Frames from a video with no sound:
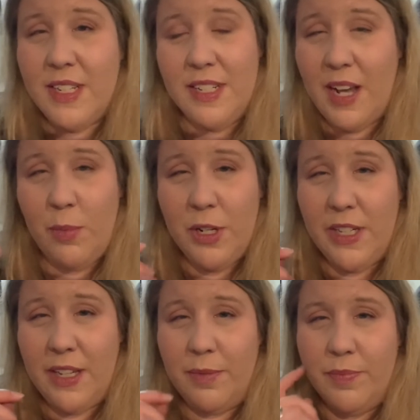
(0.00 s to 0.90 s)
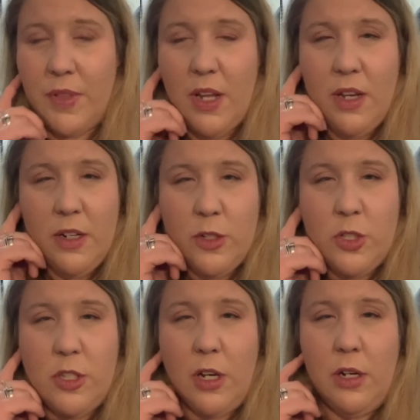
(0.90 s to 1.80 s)
not working.
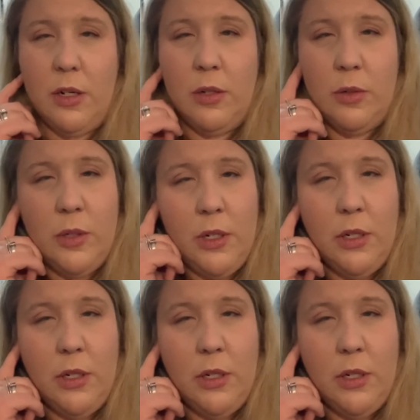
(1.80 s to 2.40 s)
So